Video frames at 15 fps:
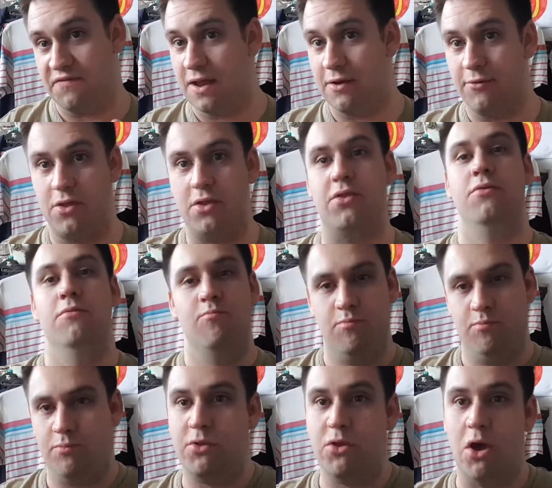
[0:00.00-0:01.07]
an hour doesn't
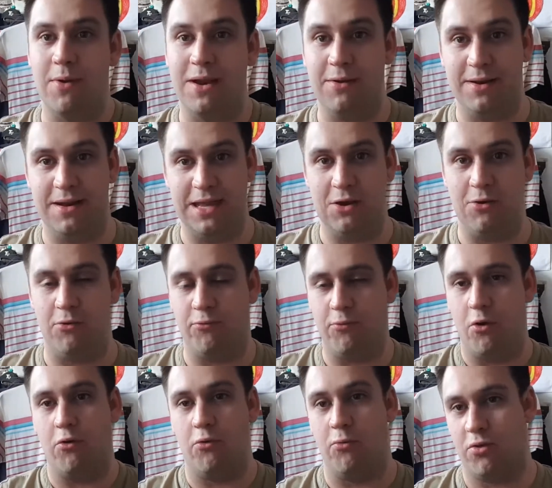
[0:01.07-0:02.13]
go anywhere near
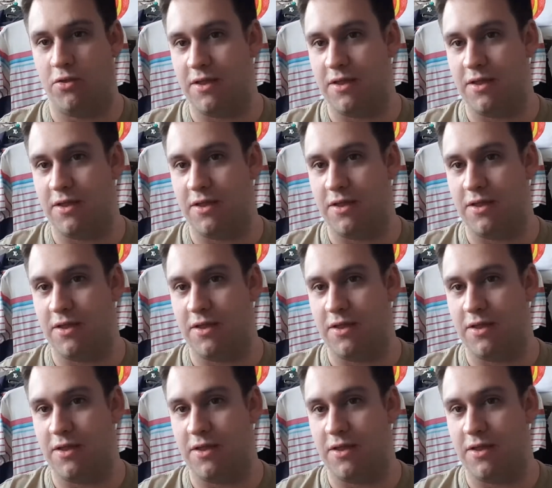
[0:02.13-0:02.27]
Hogwarts.